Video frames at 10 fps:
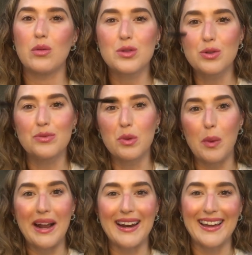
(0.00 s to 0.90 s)
sort of the
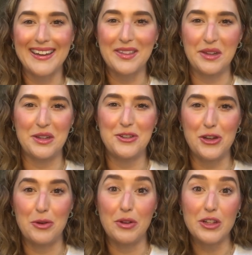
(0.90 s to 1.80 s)
wiggling that you
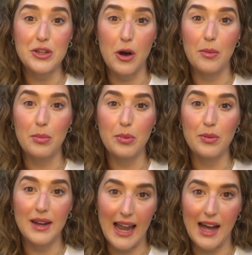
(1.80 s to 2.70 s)
do on the top
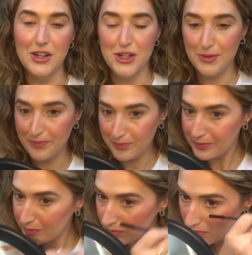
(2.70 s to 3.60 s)
lash.
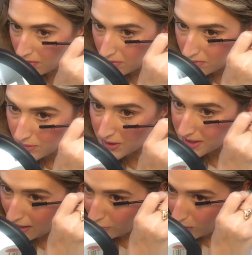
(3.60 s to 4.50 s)
Just
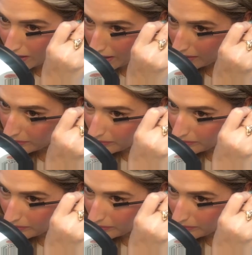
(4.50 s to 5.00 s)
FYI.